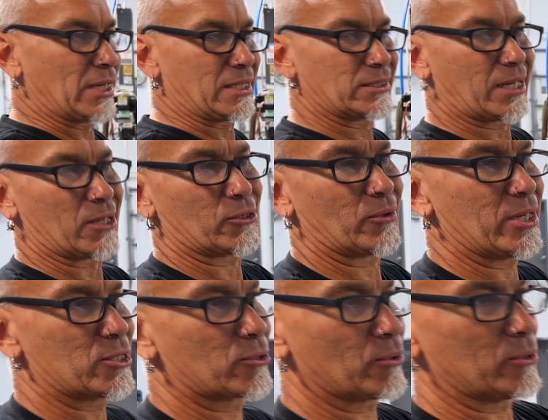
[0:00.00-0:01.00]
I just got 3
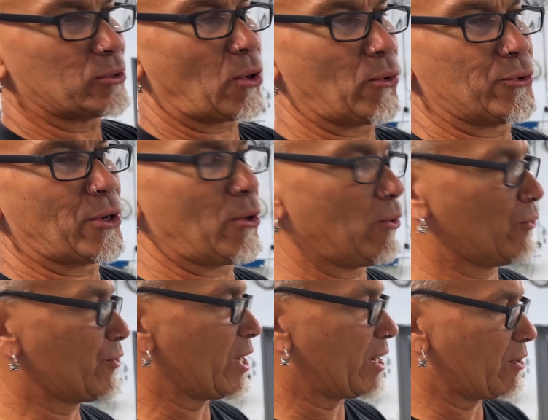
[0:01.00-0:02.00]
screws holding the whole
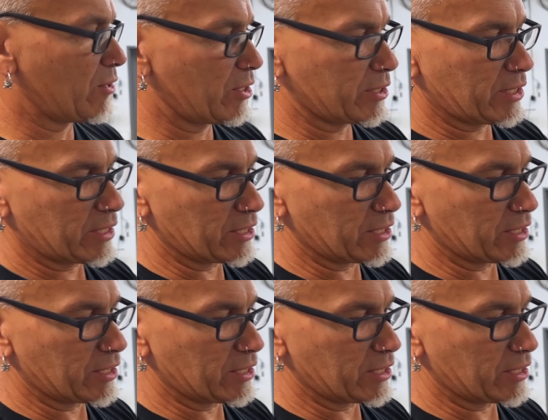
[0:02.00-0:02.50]
thing on.